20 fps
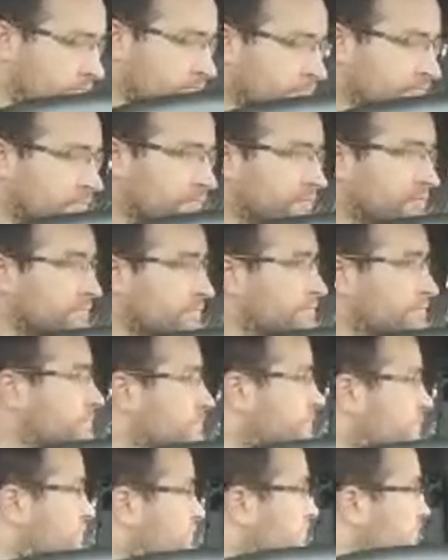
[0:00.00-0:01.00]
What's in the
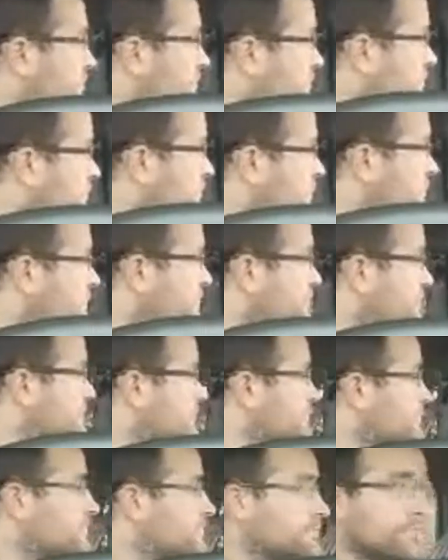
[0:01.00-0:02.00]
impactor
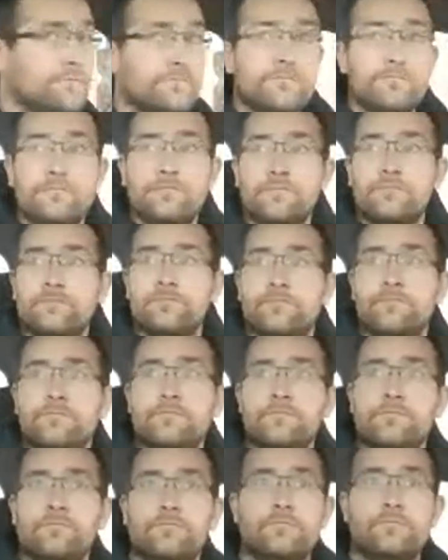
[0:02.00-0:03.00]
or the cone now?
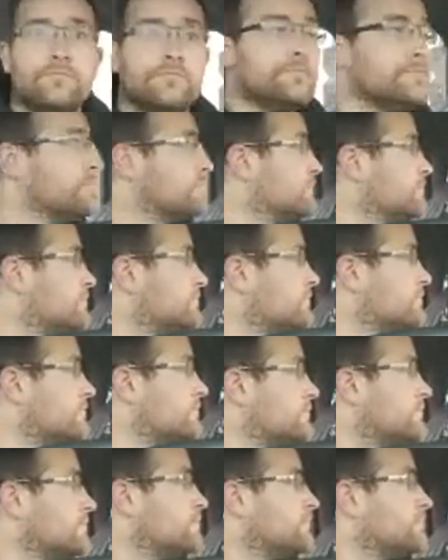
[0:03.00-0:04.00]

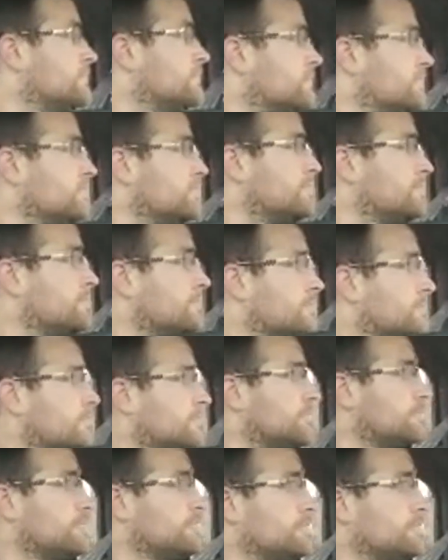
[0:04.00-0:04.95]
Hey, get that where I